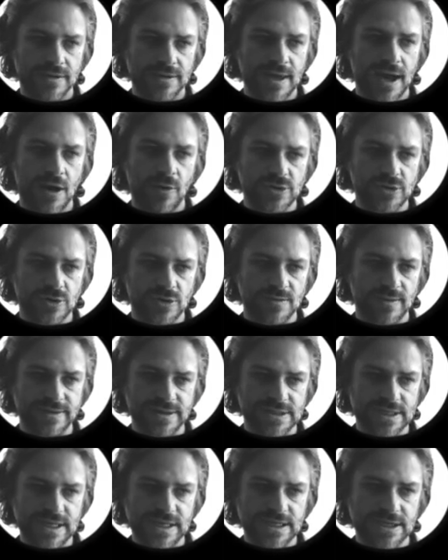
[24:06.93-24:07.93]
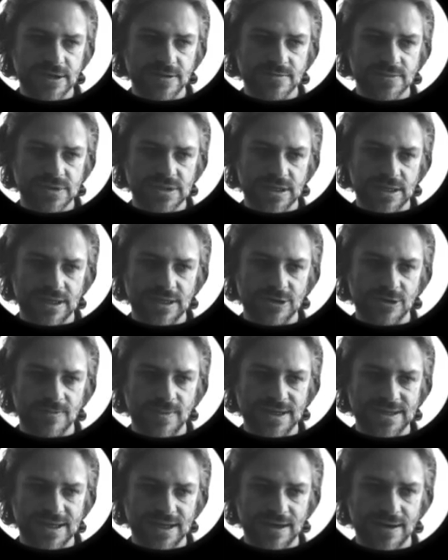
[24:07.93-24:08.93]
Now we're talking about this idioms and
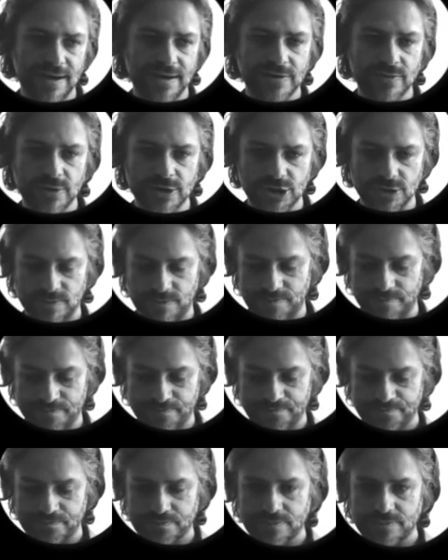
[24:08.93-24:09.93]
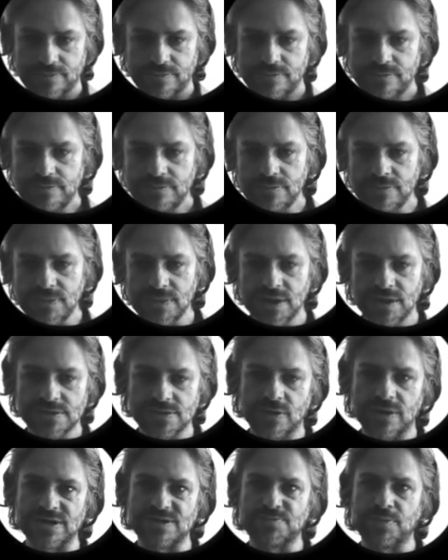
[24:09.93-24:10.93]
idiomatic language.
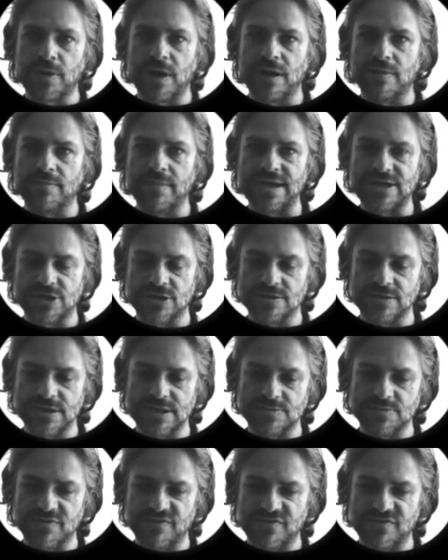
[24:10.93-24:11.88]
So I mentioned these